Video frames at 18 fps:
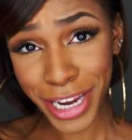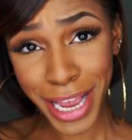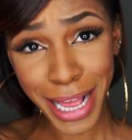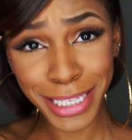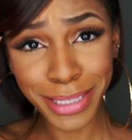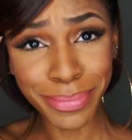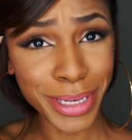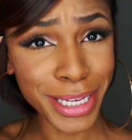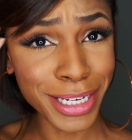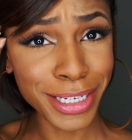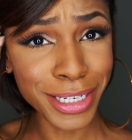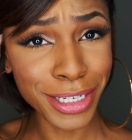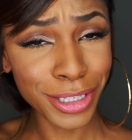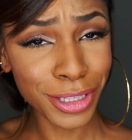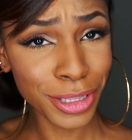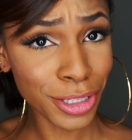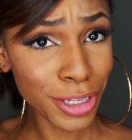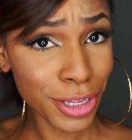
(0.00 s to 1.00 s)
Jasmine
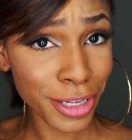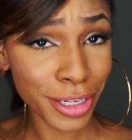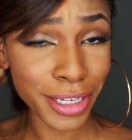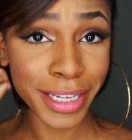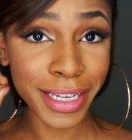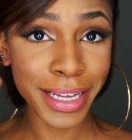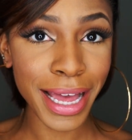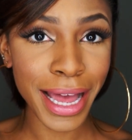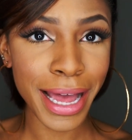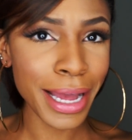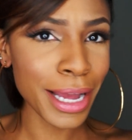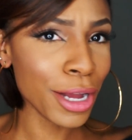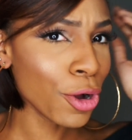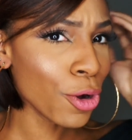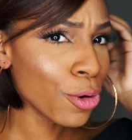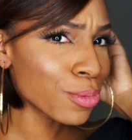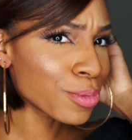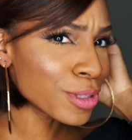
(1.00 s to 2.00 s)
look. I
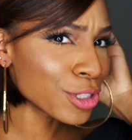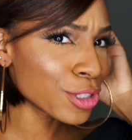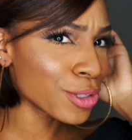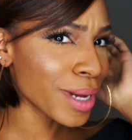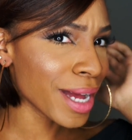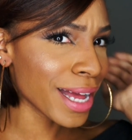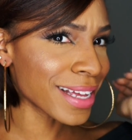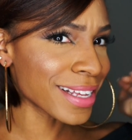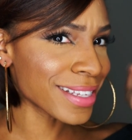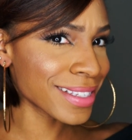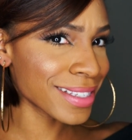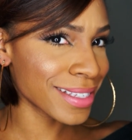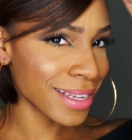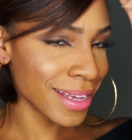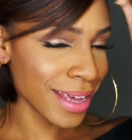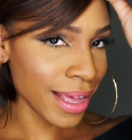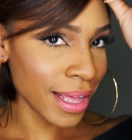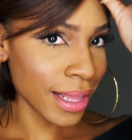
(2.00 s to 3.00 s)
hope that you guys
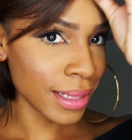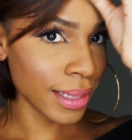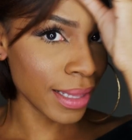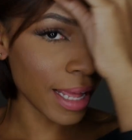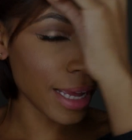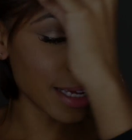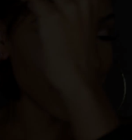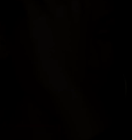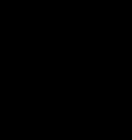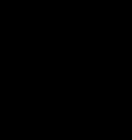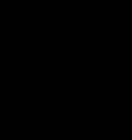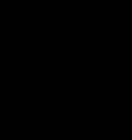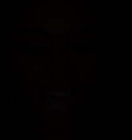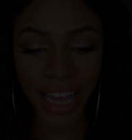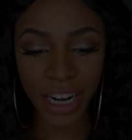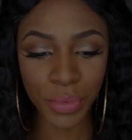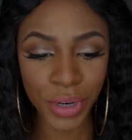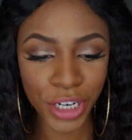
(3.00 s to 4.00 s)
like it.
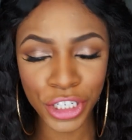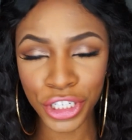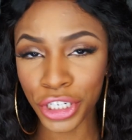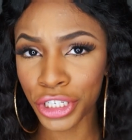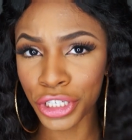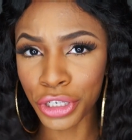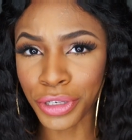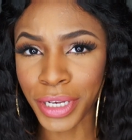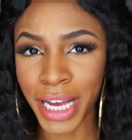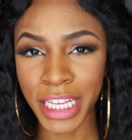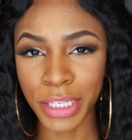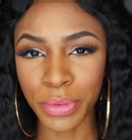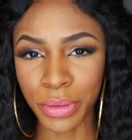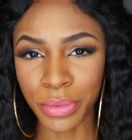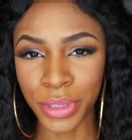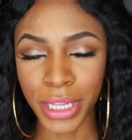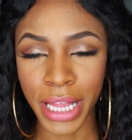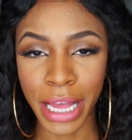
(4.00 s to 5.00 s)
I kind of wanted to just show you guys
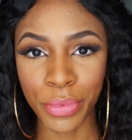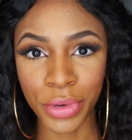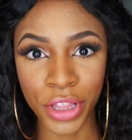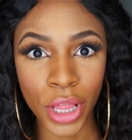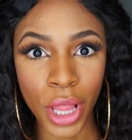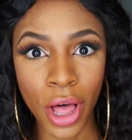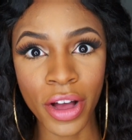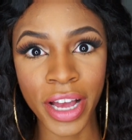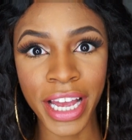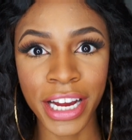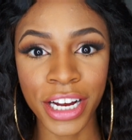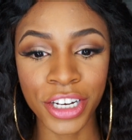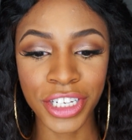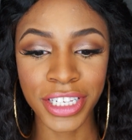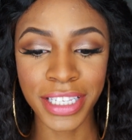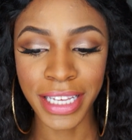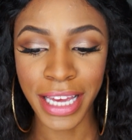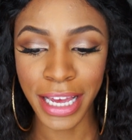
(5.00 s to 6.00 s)
what it looked like with long hair
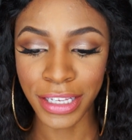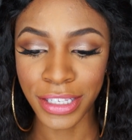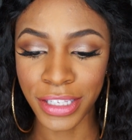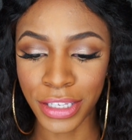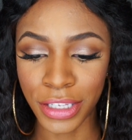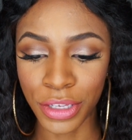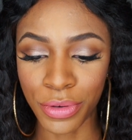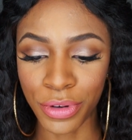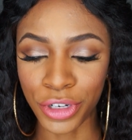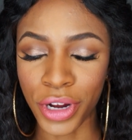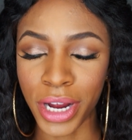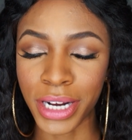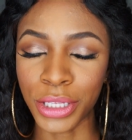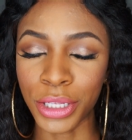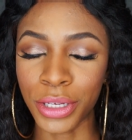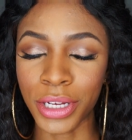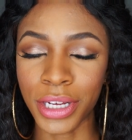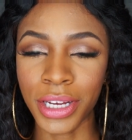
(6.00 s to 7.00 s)
just in case you were trying
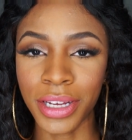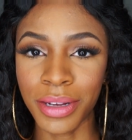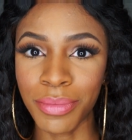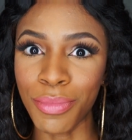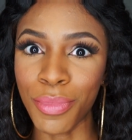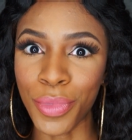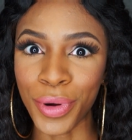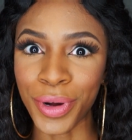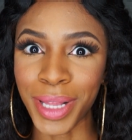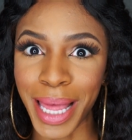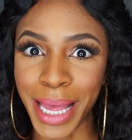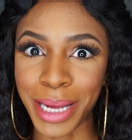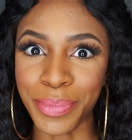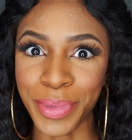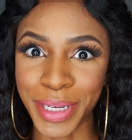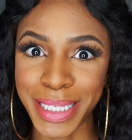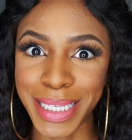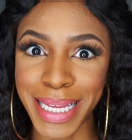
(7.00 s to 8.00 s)
to look more
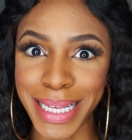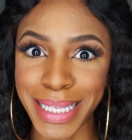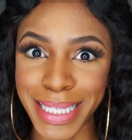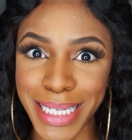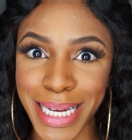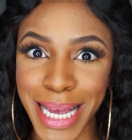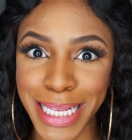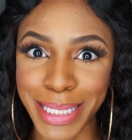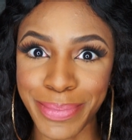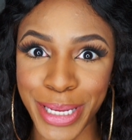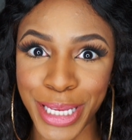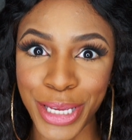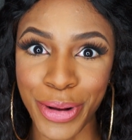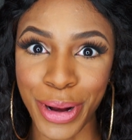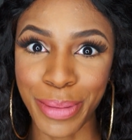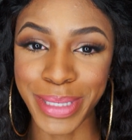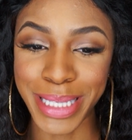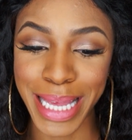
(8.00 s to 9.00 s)
like Princess Jasmine,
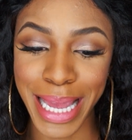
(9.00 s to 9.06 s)
you know what I'm